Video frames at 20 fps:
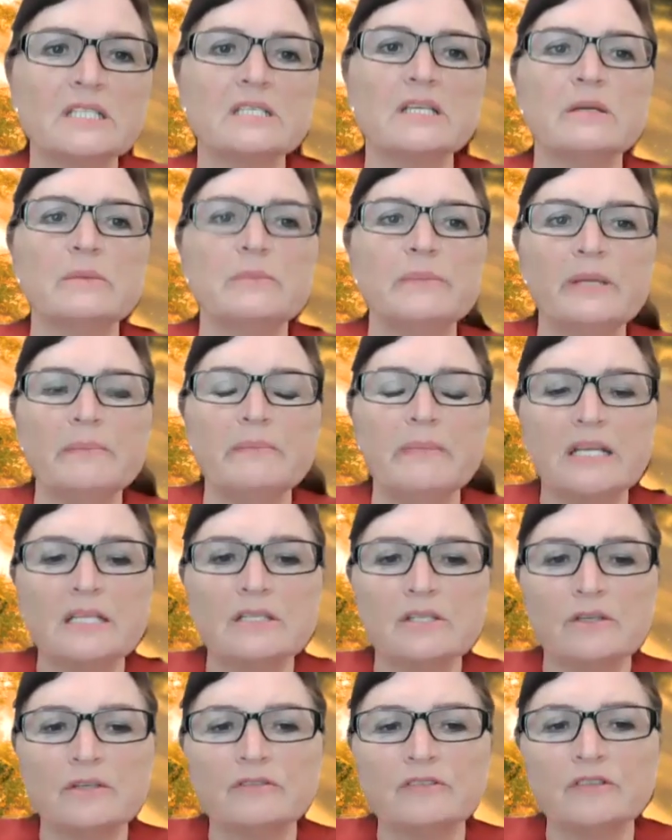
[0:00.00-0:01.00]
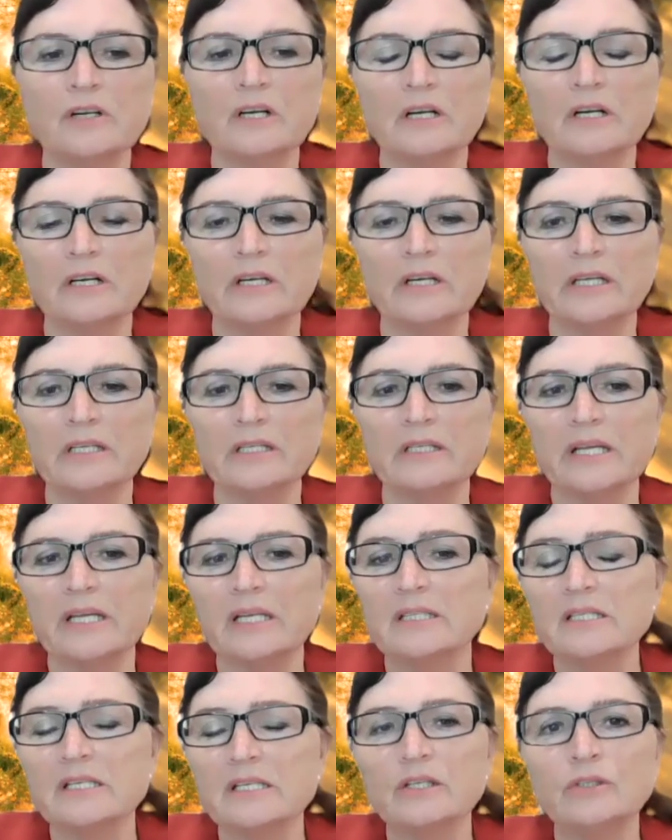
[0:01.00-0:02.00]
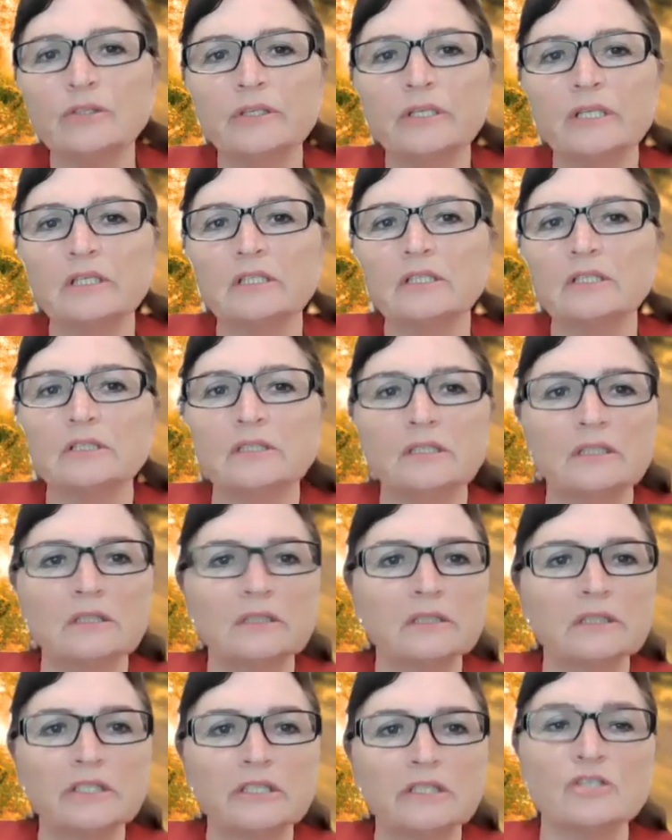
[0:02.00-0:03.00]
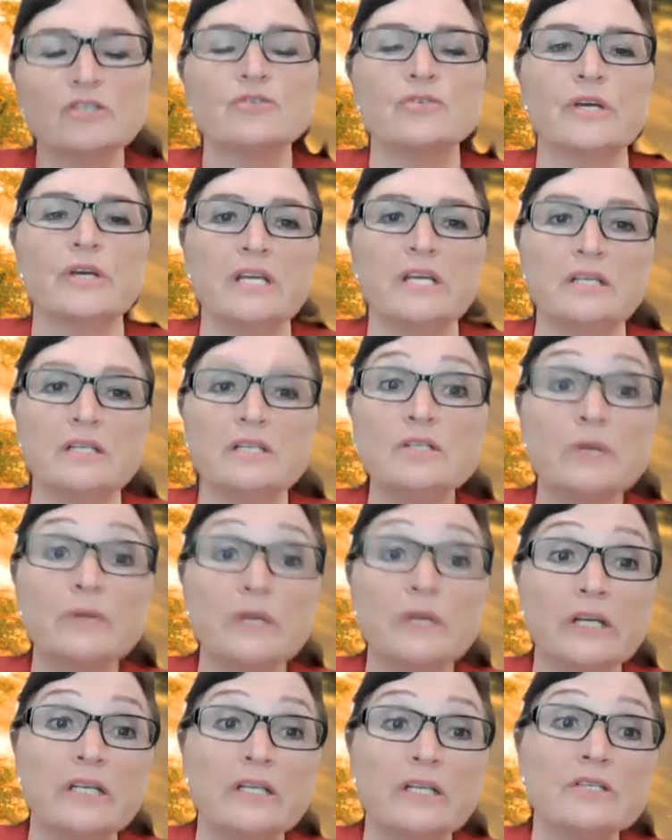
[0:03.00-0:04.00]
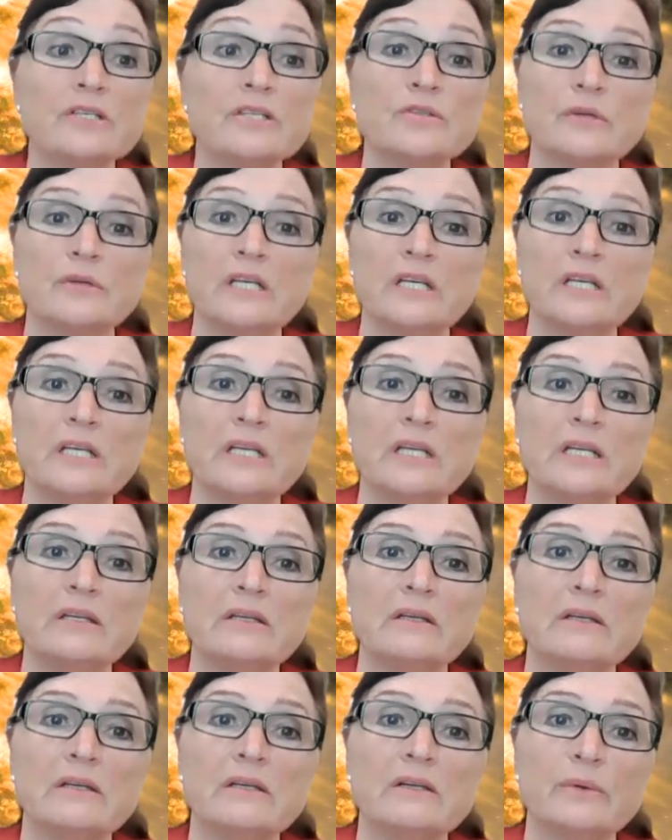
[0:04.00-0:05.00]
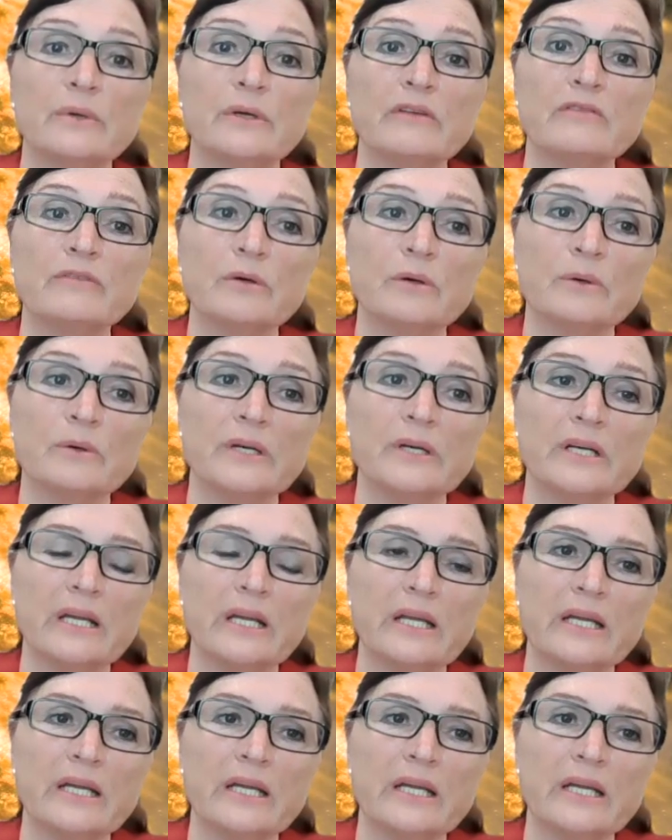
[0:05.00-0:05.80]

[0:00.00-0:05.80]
that have been made so far. It's a critical constraint to our industry in going forward.